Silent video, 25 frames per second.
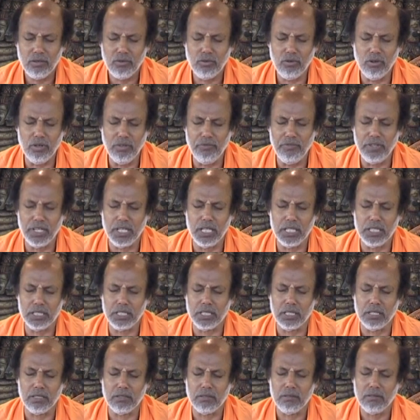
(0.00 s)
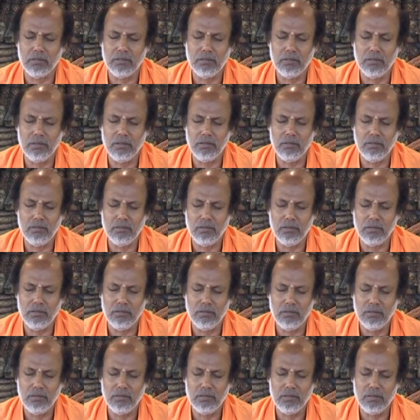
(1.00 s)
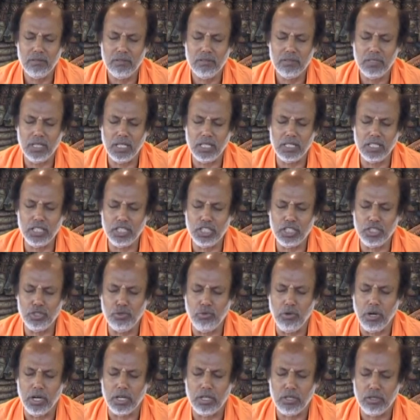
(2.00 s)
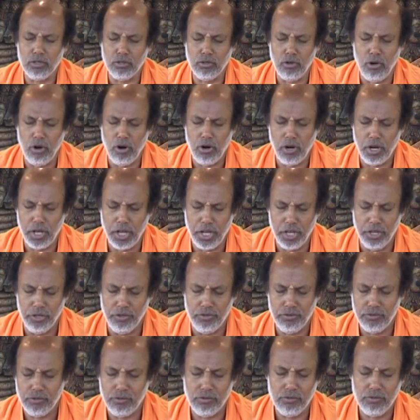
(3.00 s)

codification that this is what God is.